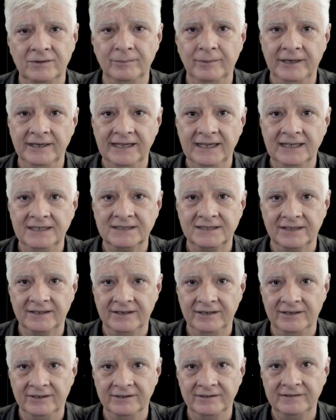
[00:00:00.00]
to my X
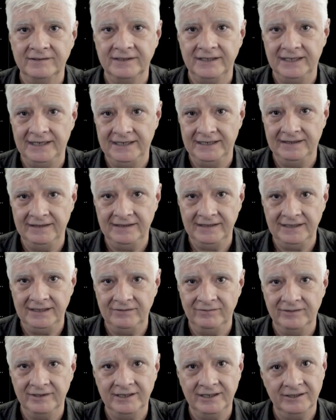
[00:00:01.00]
account in
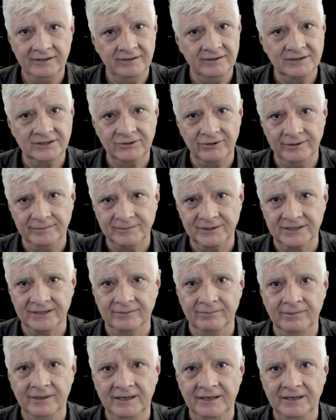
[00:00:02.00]
the video description